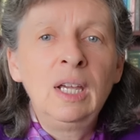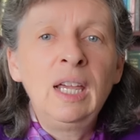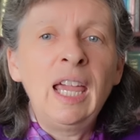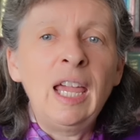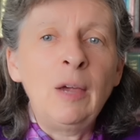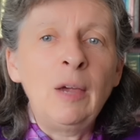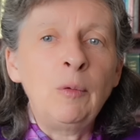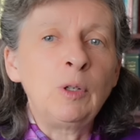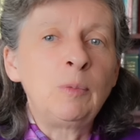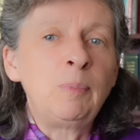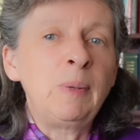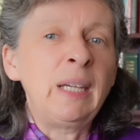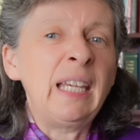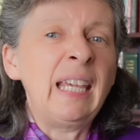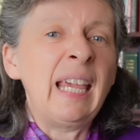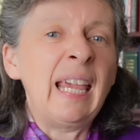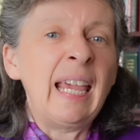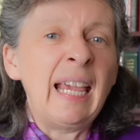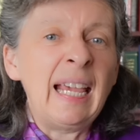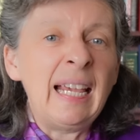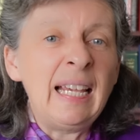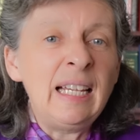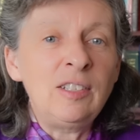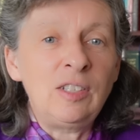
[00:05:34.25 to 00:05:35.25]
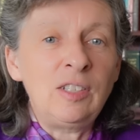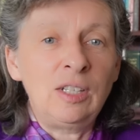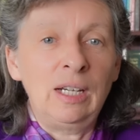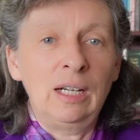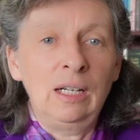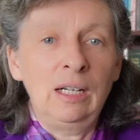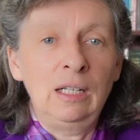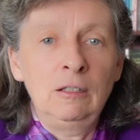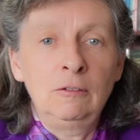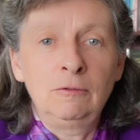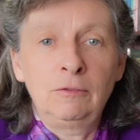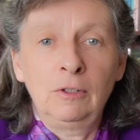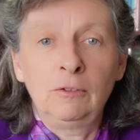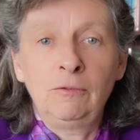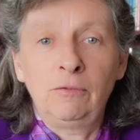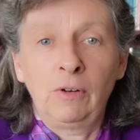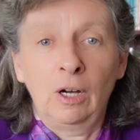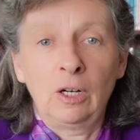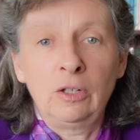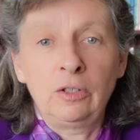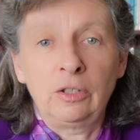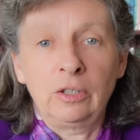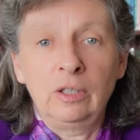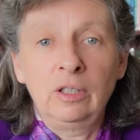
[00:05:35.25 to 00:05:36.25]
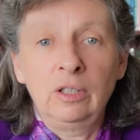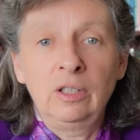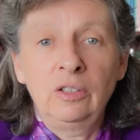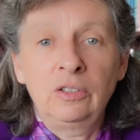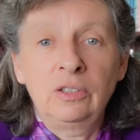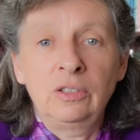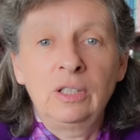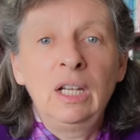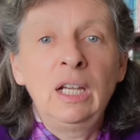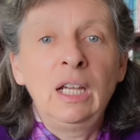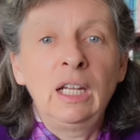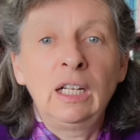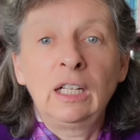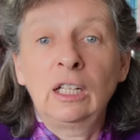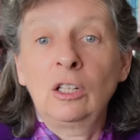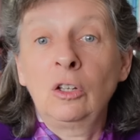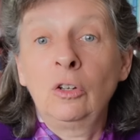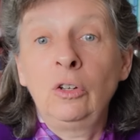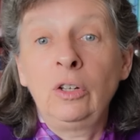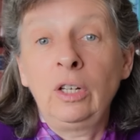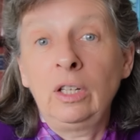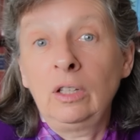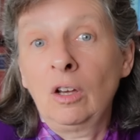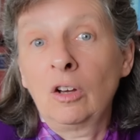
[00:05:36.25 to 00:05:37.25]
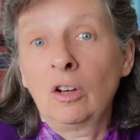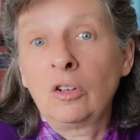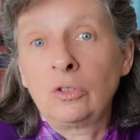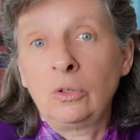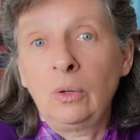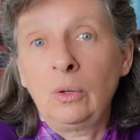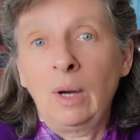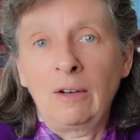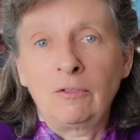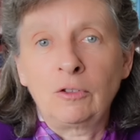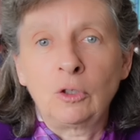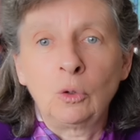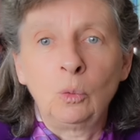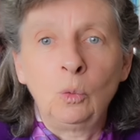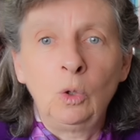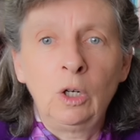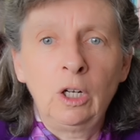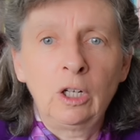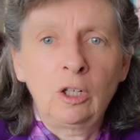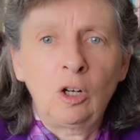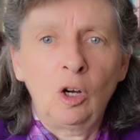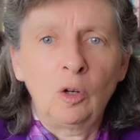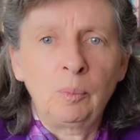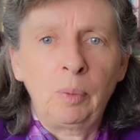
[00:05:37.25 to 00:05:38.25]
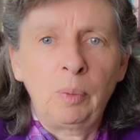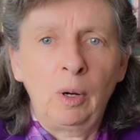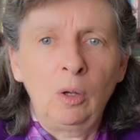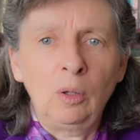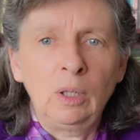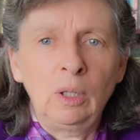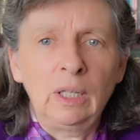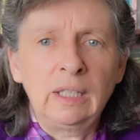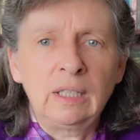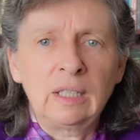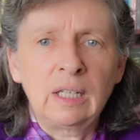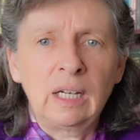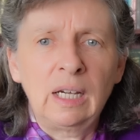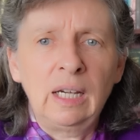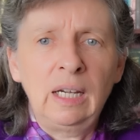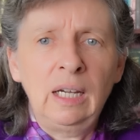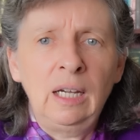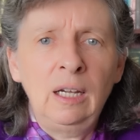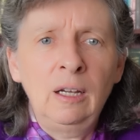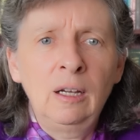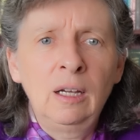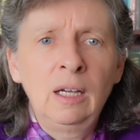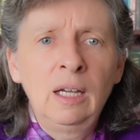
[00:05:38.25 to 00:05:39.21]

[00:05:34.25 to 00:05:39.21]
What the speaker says: It would be easier for voters, including those who have to work on polling day.